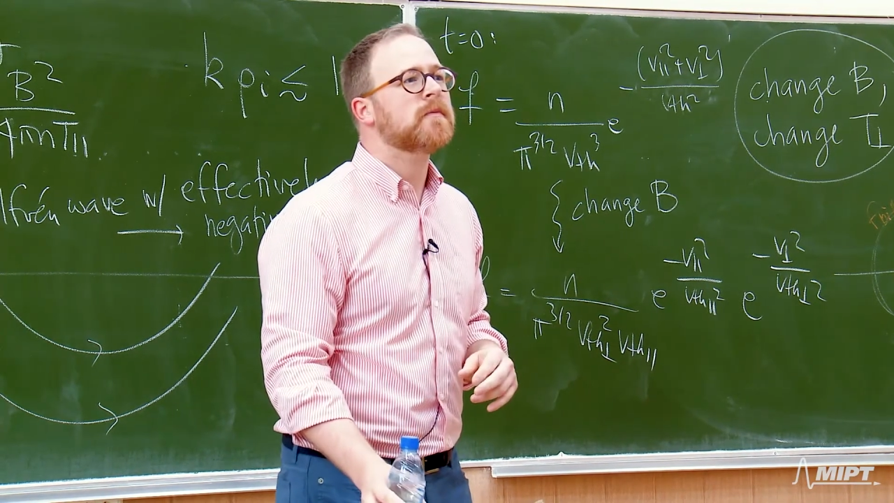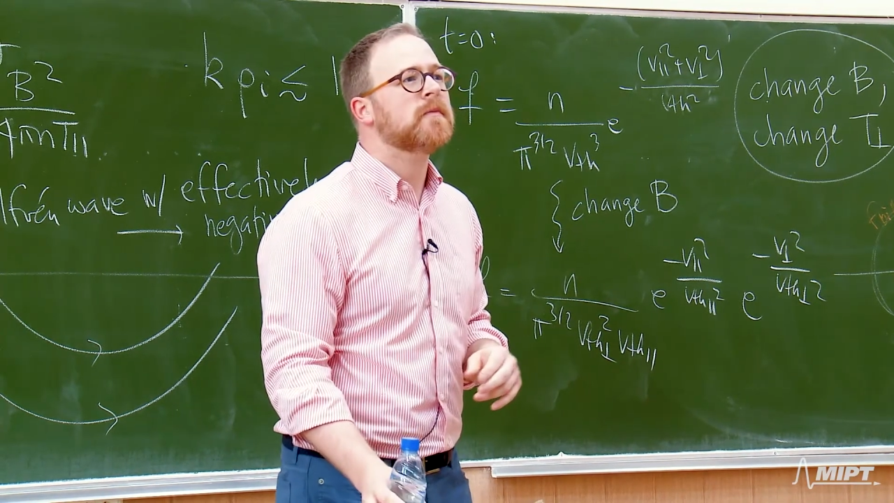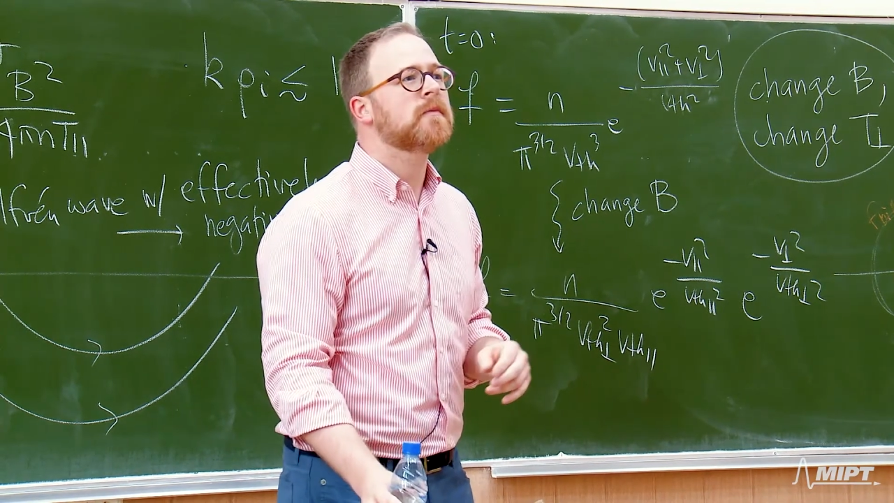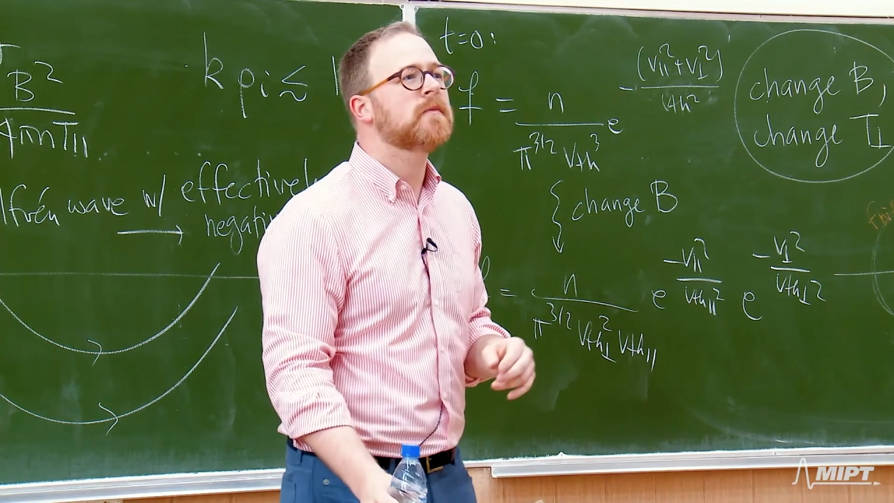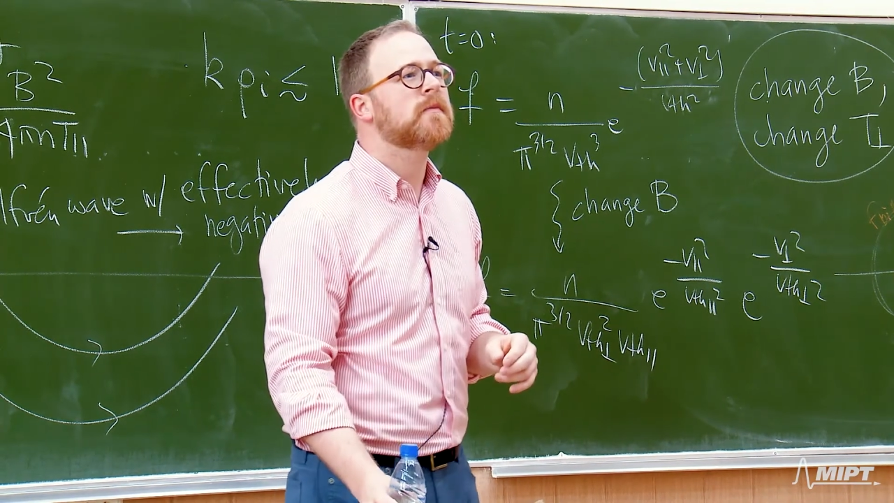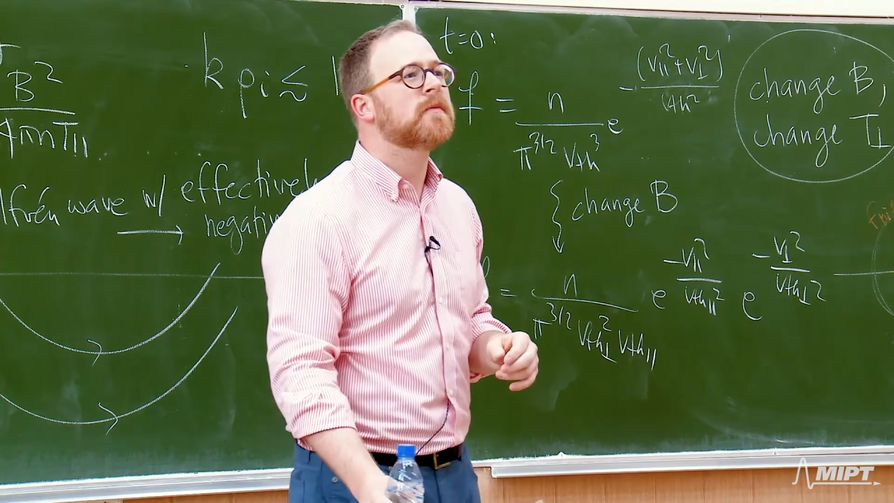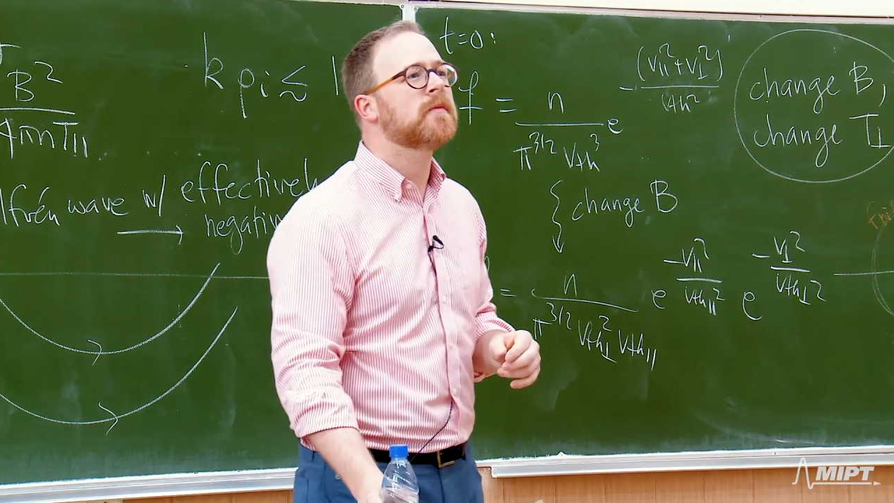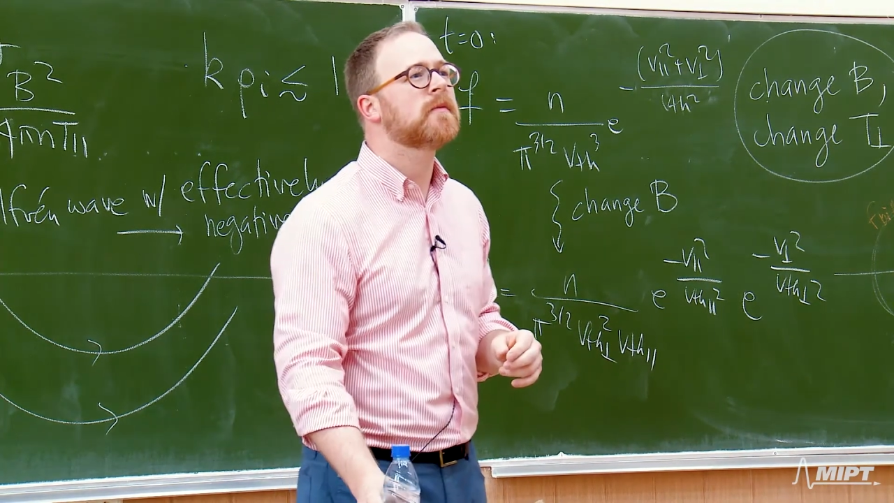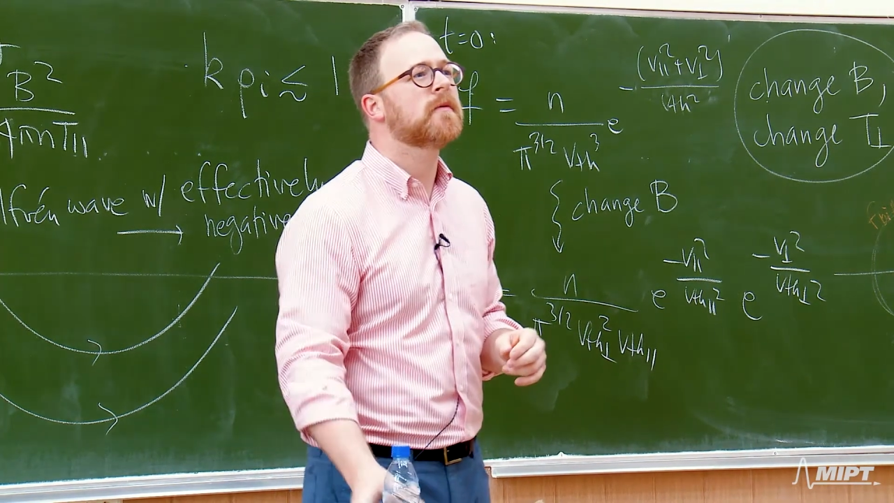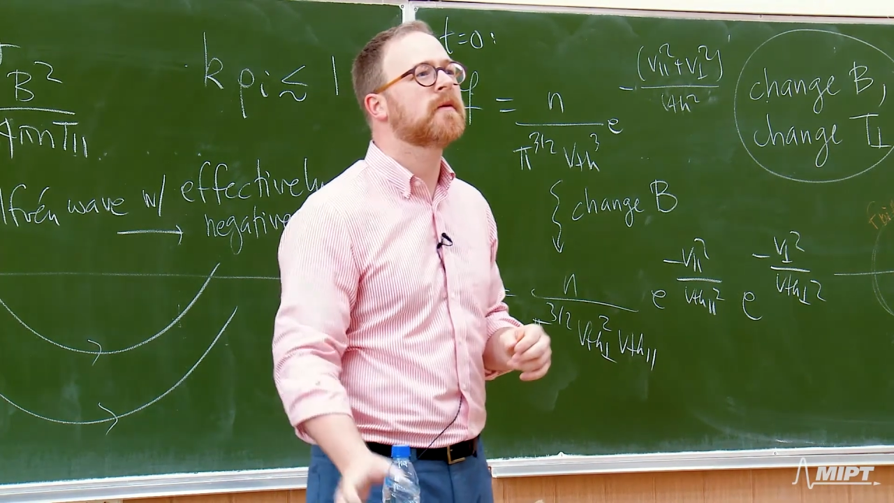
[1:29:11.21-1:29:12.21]
distorted,
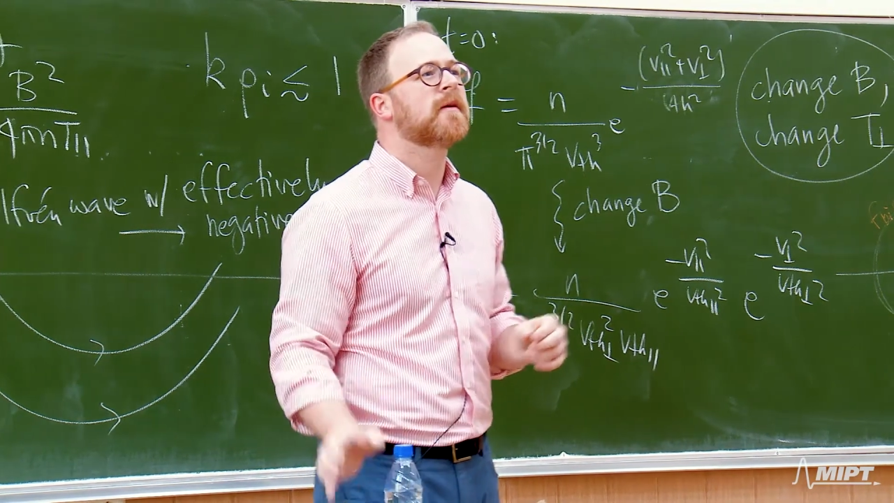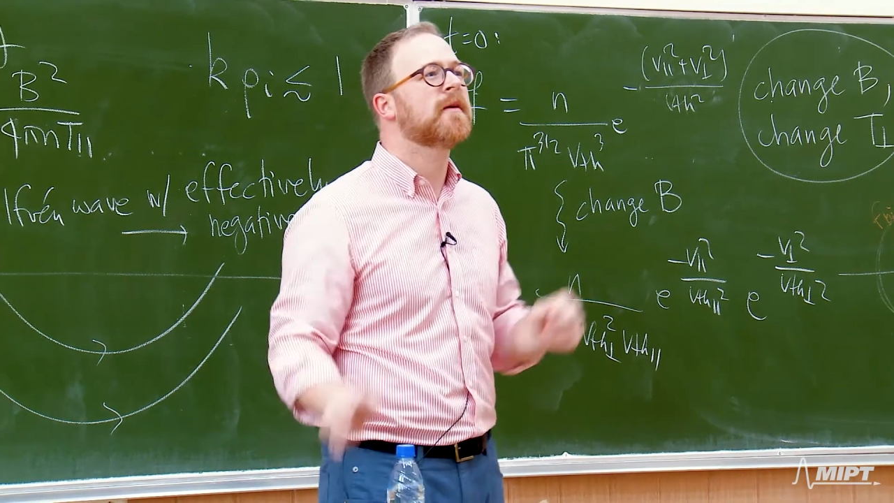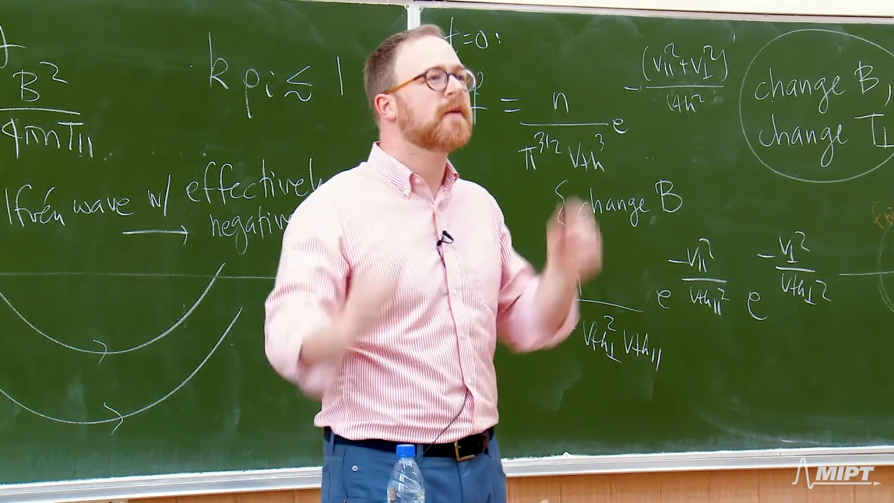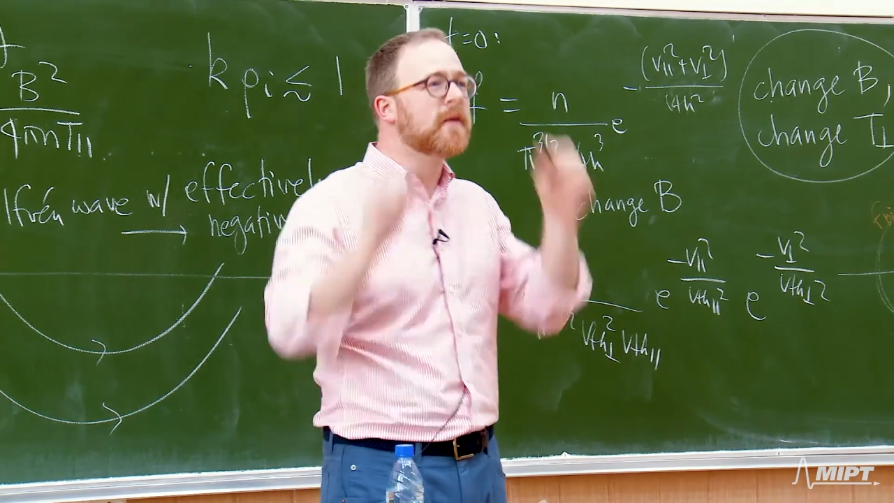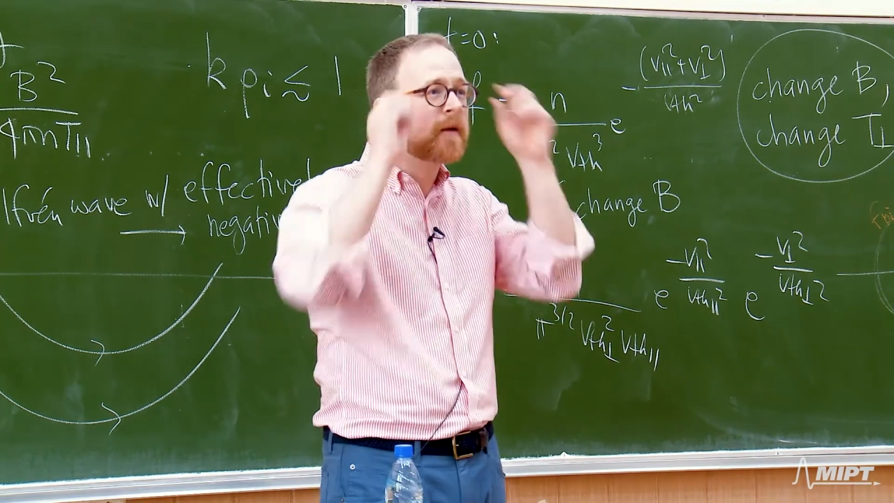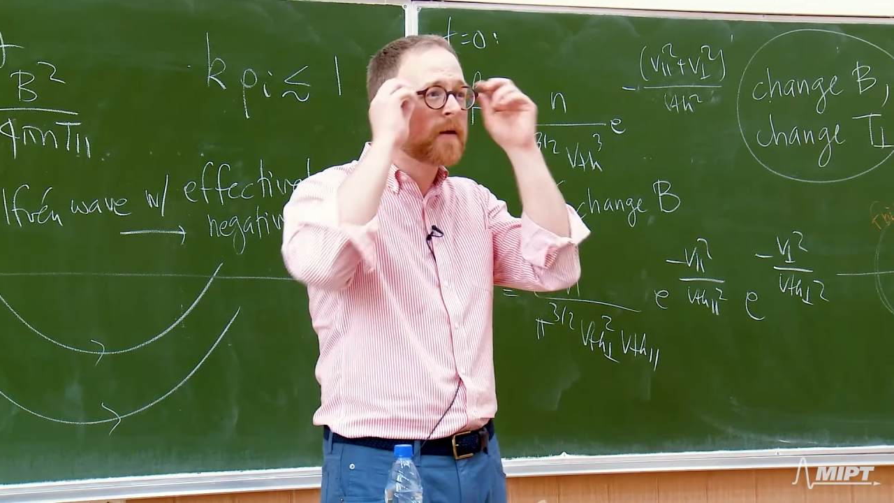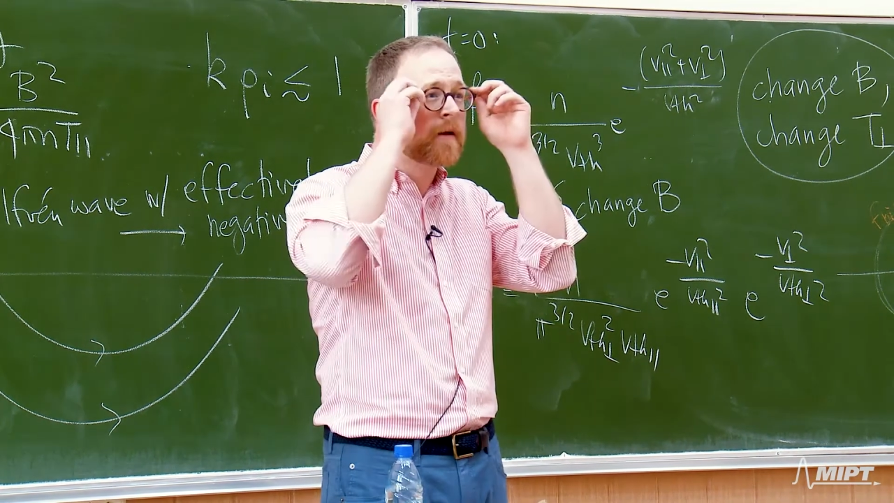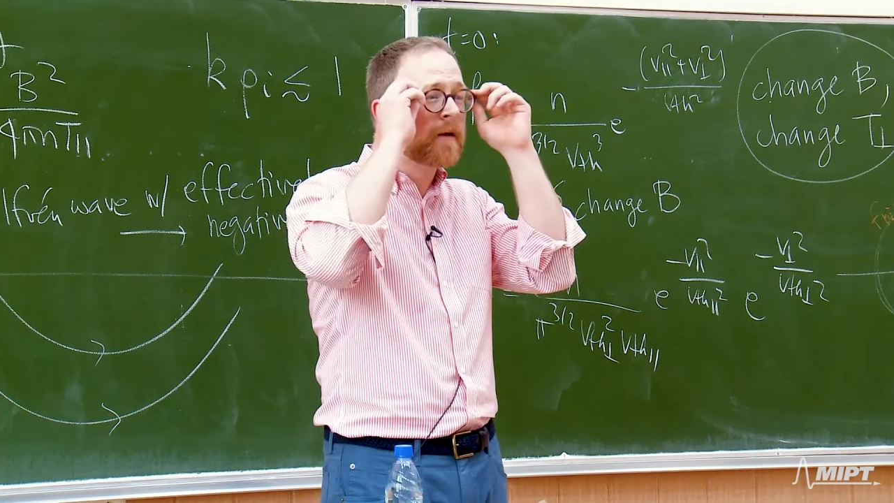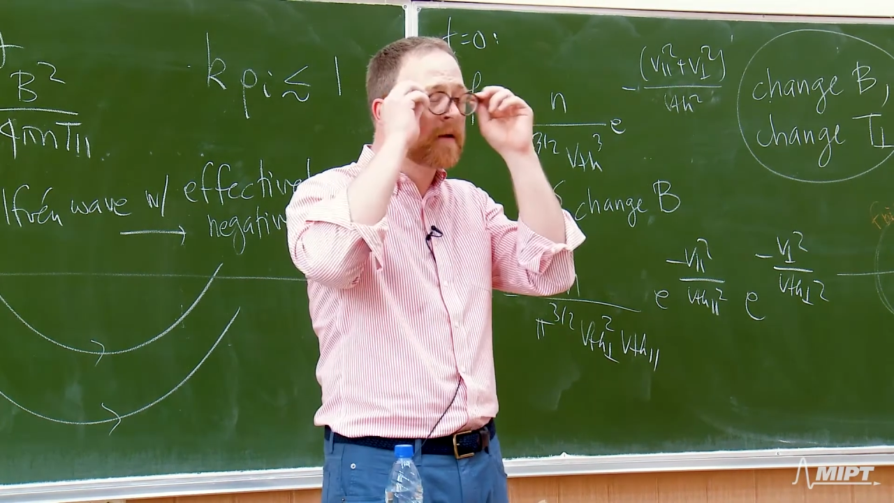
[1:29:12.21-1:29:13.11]
could the